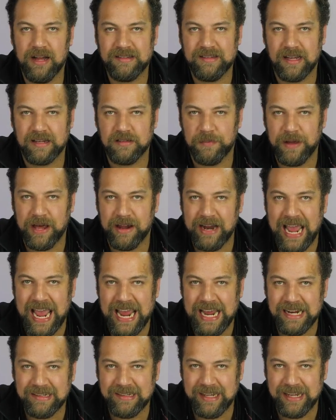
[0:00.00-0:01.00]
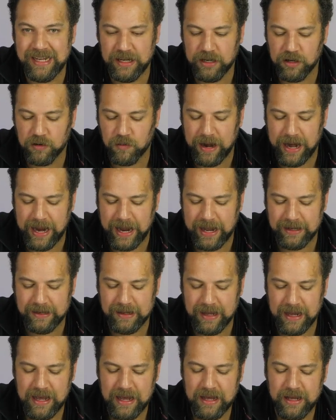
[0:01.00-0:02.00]
That's about $18,000,
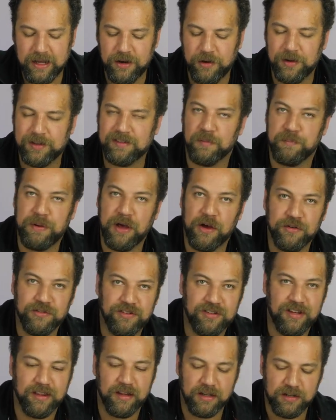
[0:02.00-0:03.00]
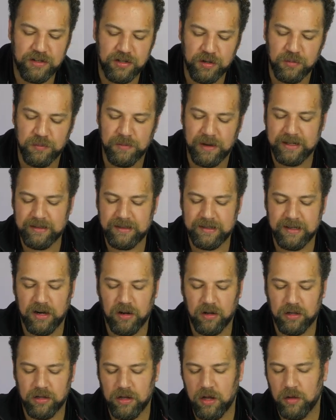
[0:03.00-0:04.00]
as opposed to the 2 months, it
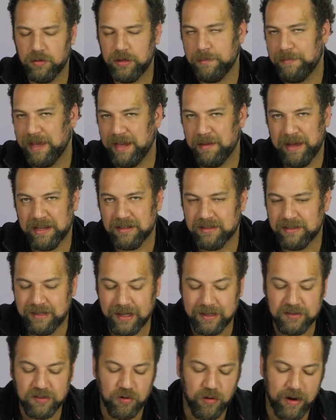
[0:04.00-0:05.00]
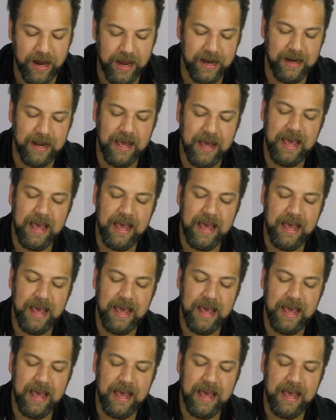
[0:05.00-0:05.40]
only being about $6,000,